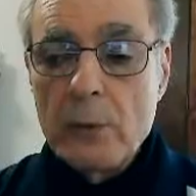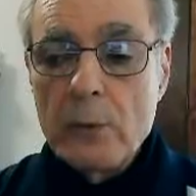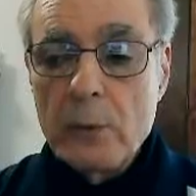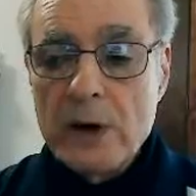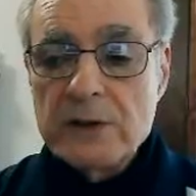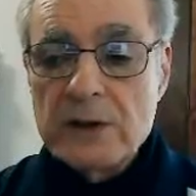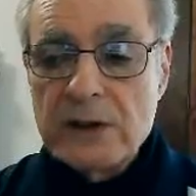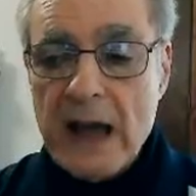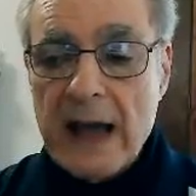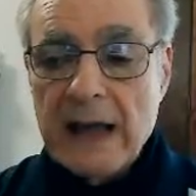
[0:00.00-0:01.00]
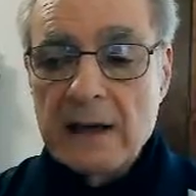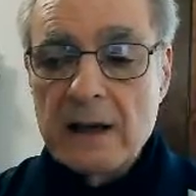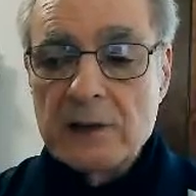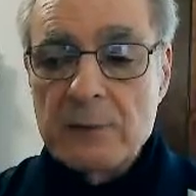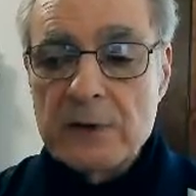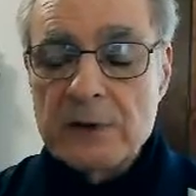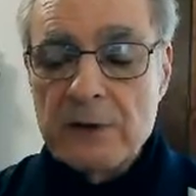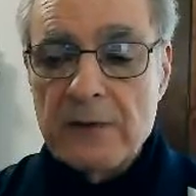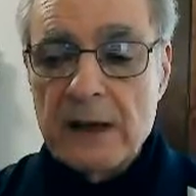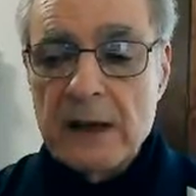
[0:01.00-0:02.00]
was assigned a
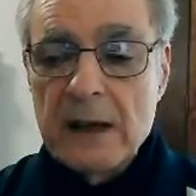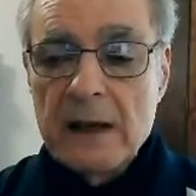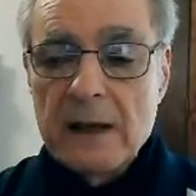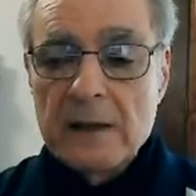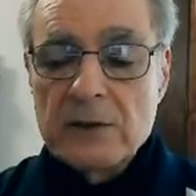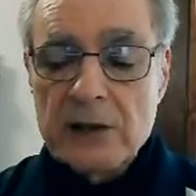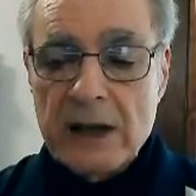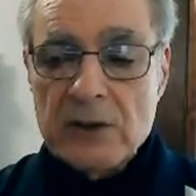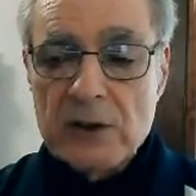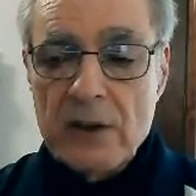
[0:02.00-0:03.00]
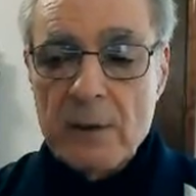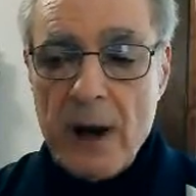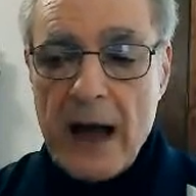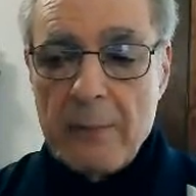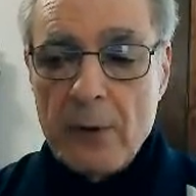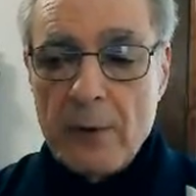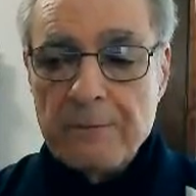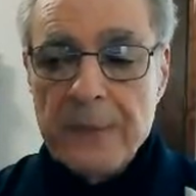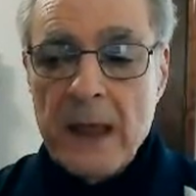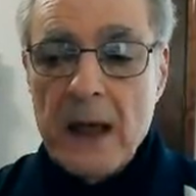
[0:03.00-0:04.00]
specific section of the Bible,
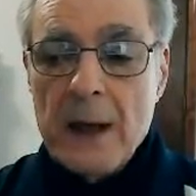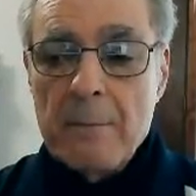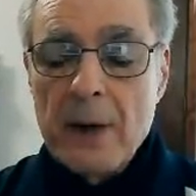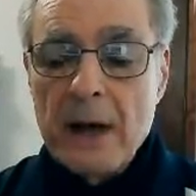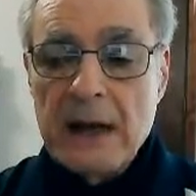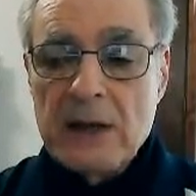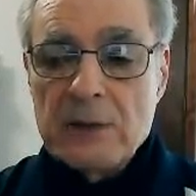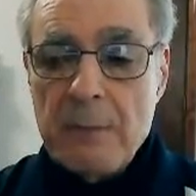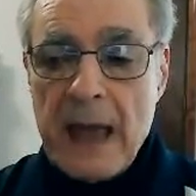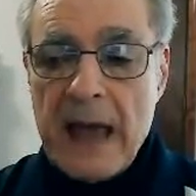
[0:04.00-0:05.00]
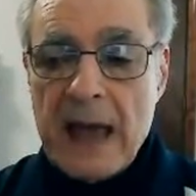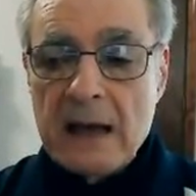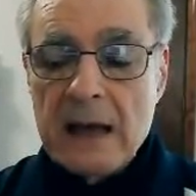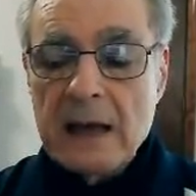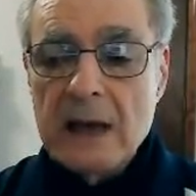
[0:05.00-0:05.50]
but each man and